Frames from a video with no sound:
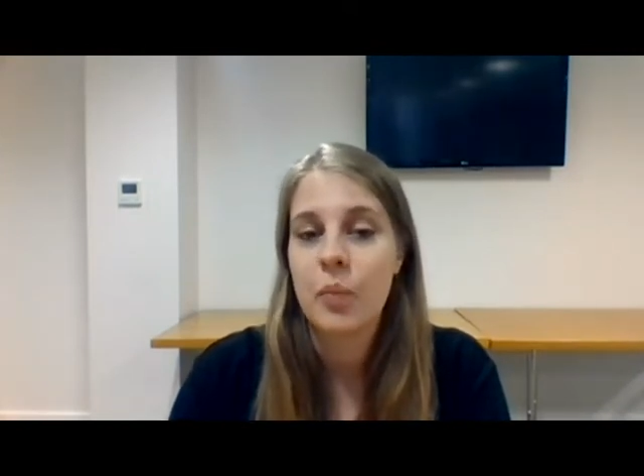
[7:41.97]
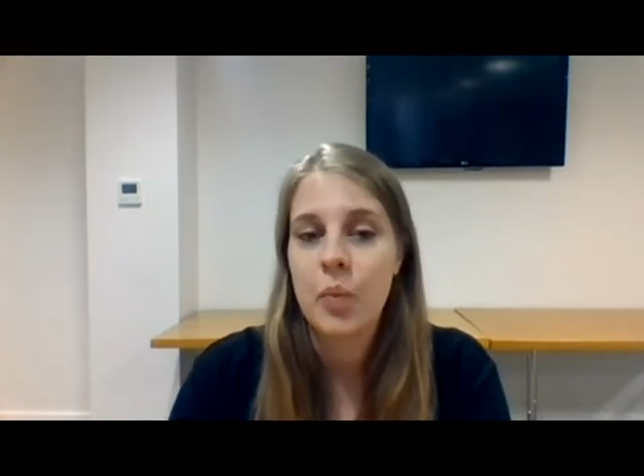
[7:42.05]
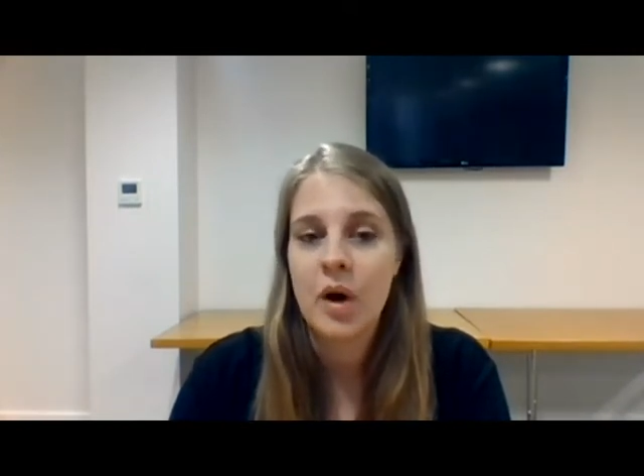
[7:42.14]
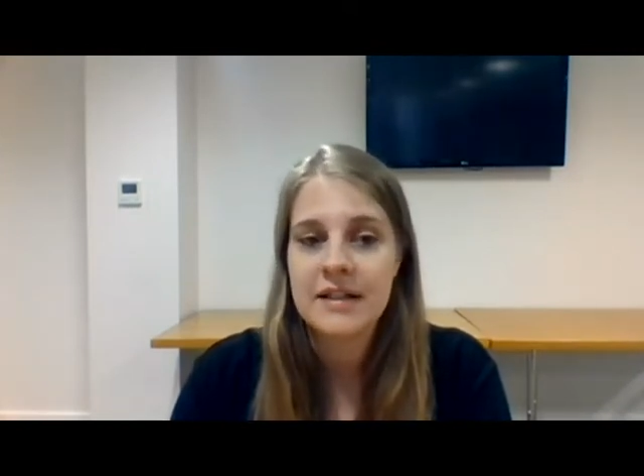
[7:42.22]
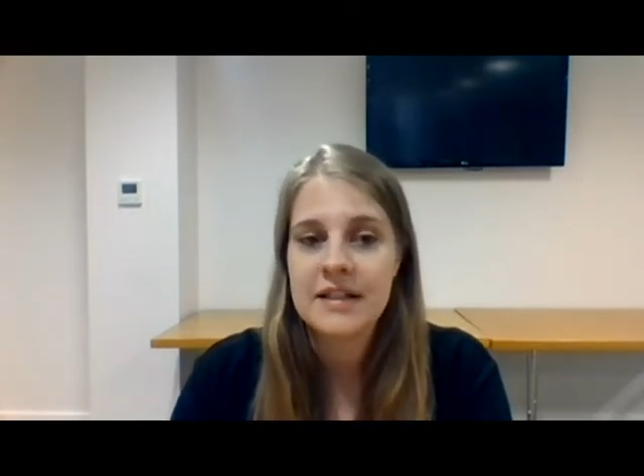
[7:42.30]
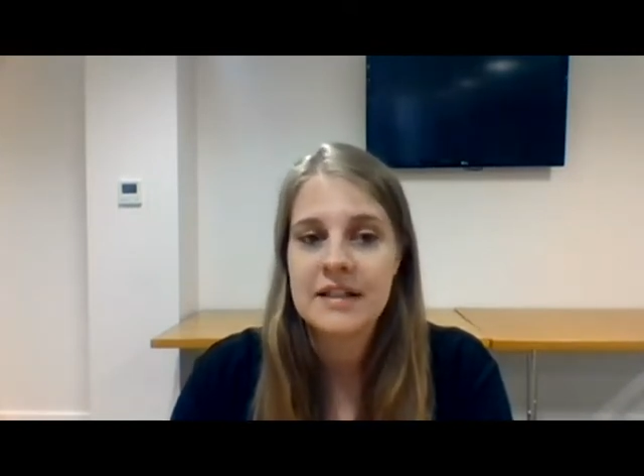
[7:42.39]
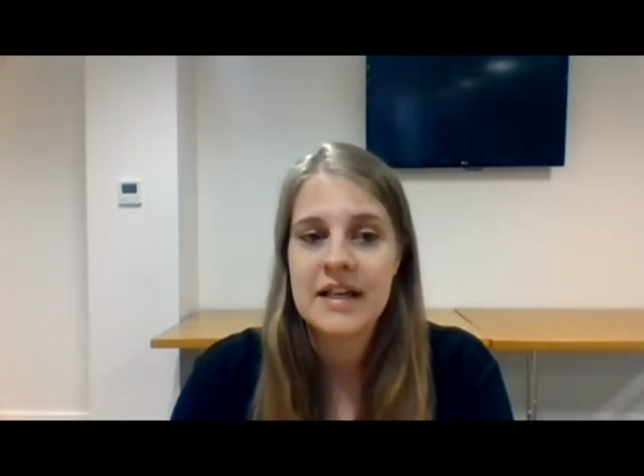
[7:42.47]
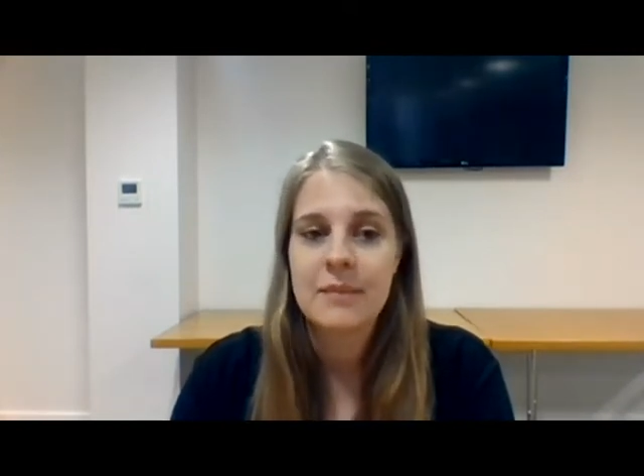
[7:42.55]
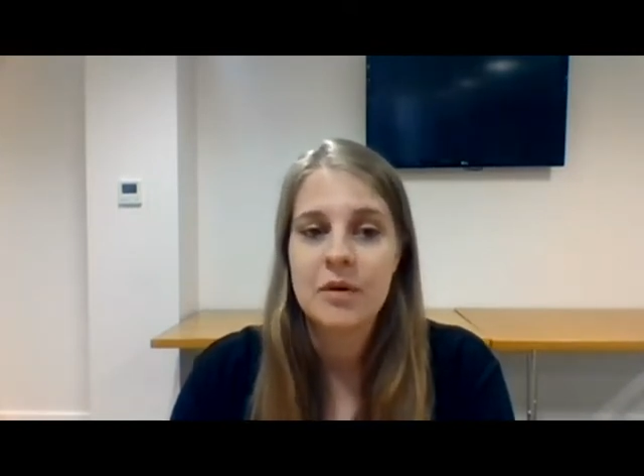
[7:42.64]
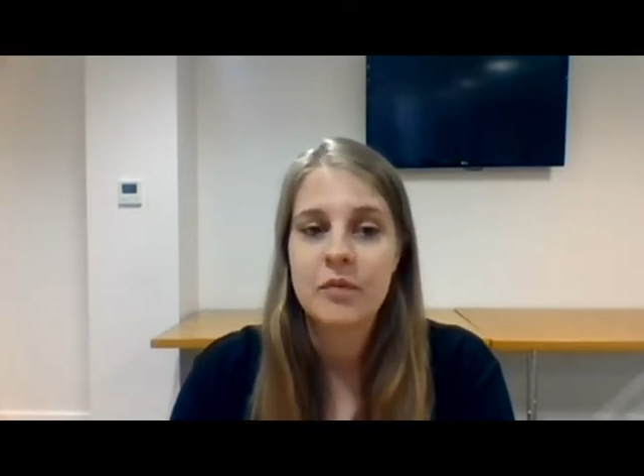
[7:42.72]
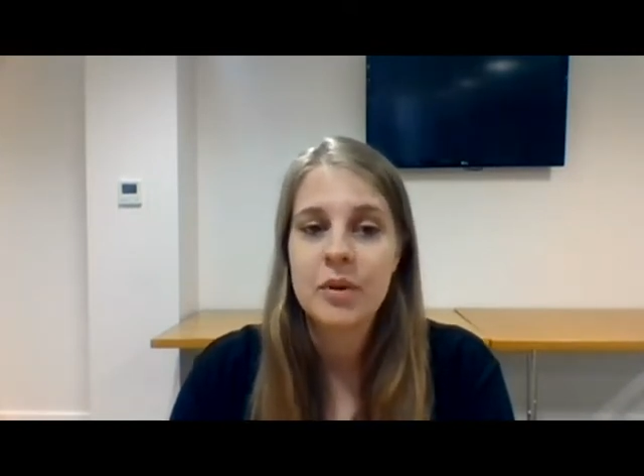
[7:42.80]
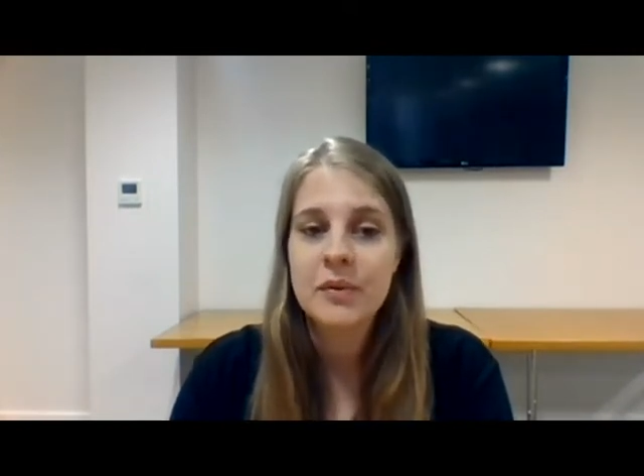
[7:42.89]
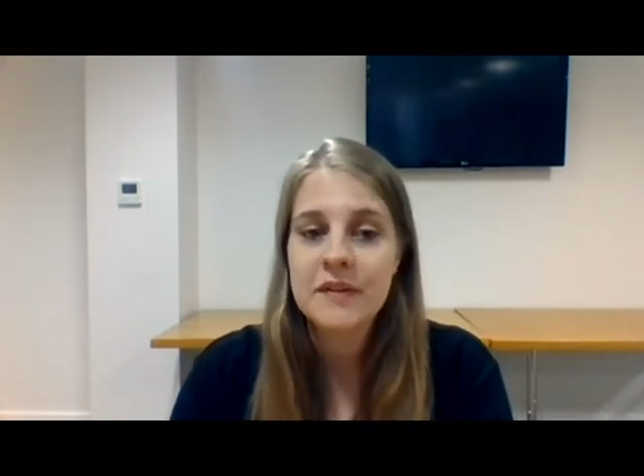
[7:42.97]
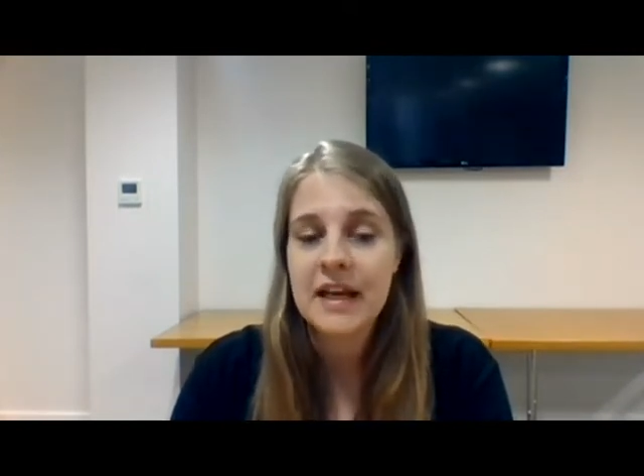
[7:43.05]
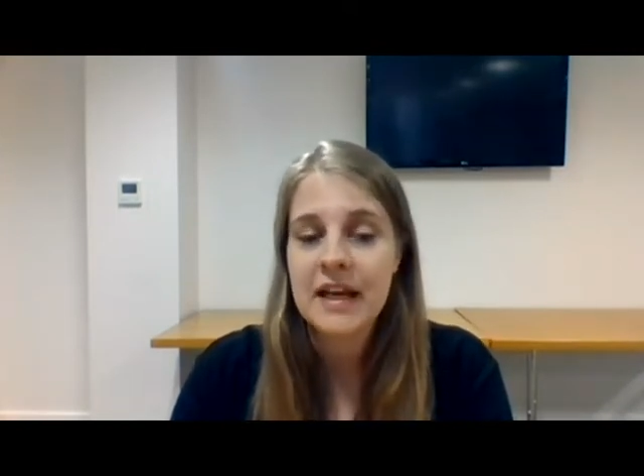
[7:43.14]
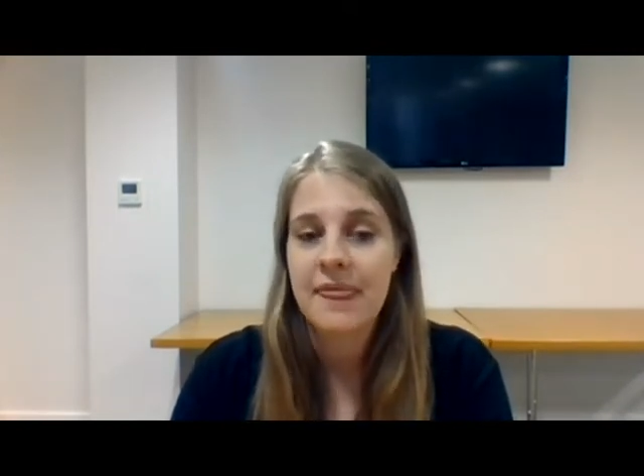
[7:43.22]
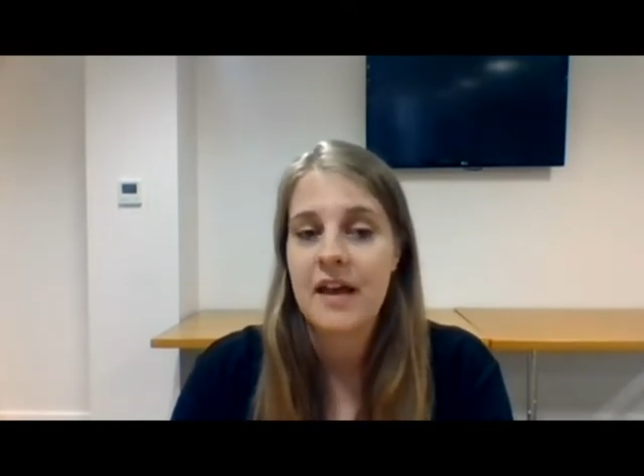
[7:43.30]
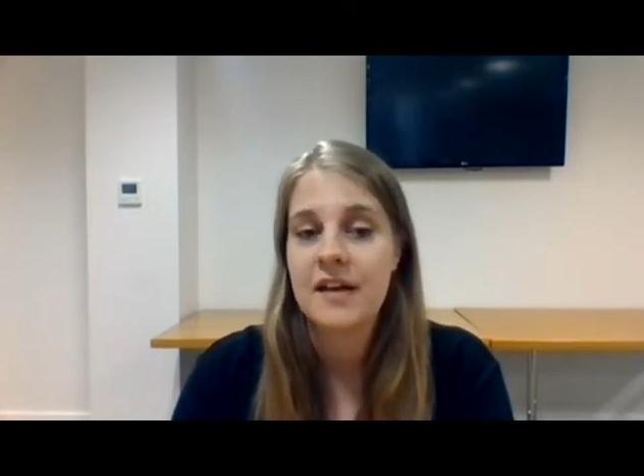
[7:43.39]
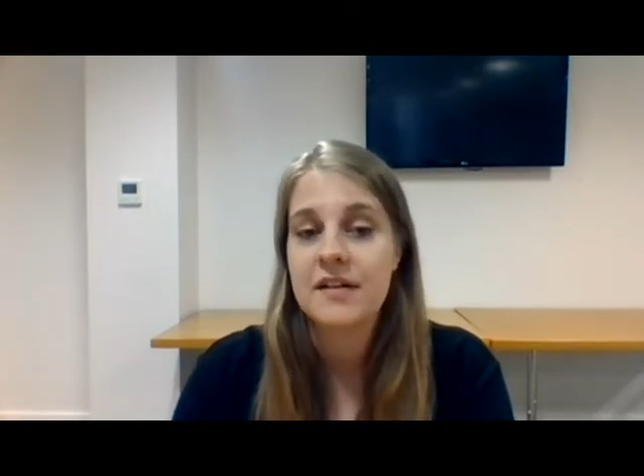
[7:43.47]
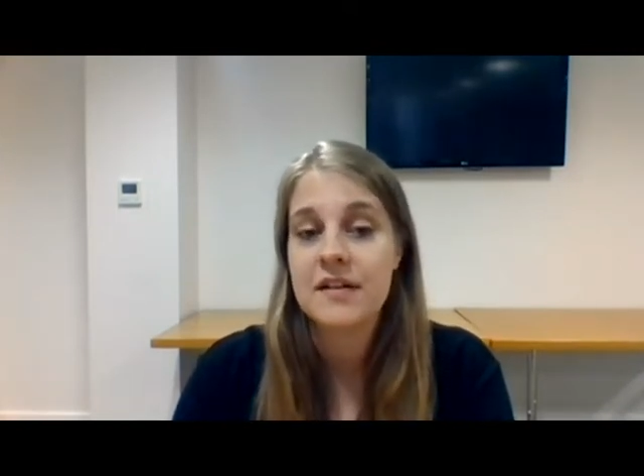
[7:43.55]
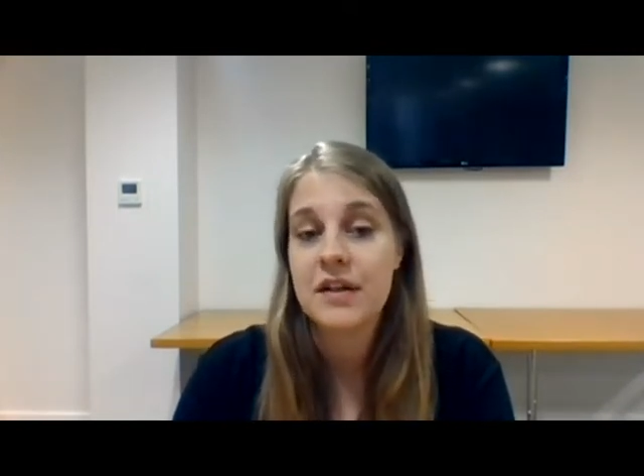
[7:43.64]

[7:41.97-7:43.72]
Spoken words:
wider team have pulled together